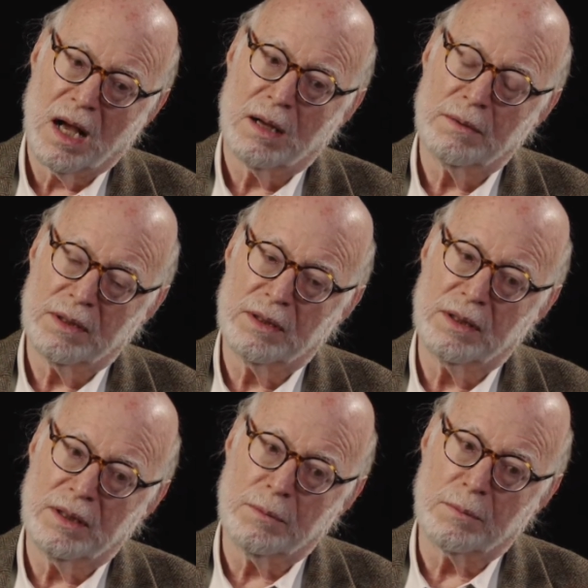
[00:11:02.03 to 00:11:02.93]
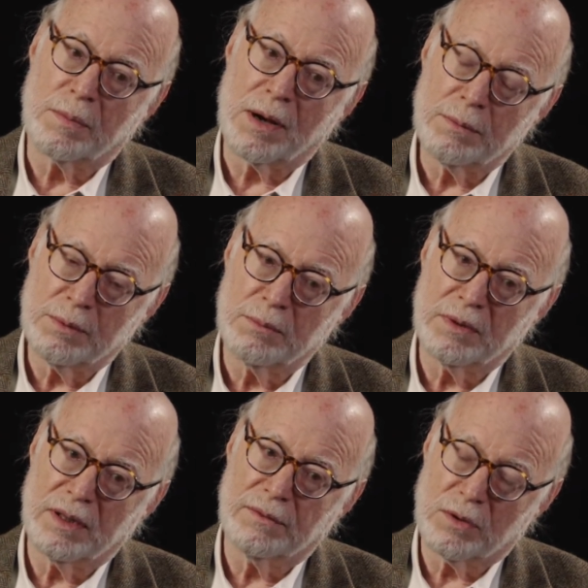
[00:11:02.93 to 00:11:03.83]
And the problem,
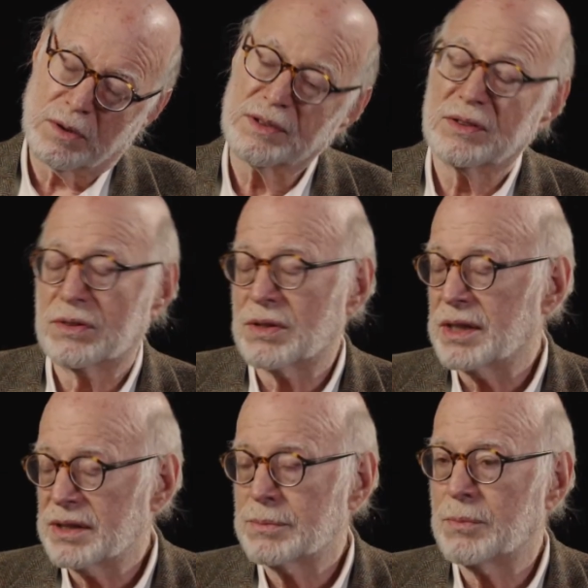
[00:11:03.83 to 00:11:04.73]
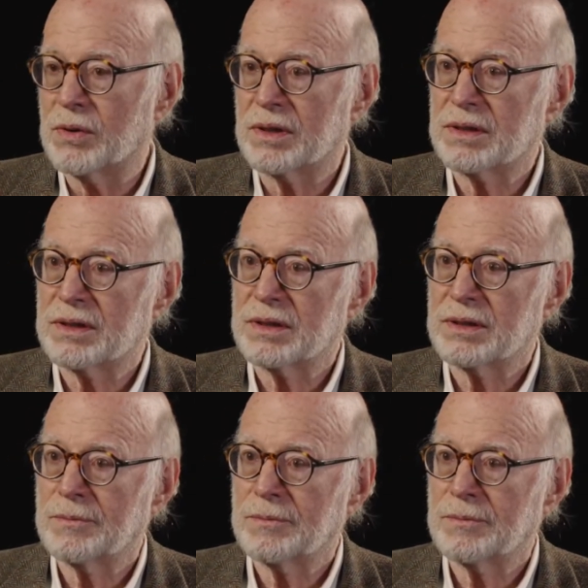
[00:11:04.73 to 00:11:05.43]
of course, is transport.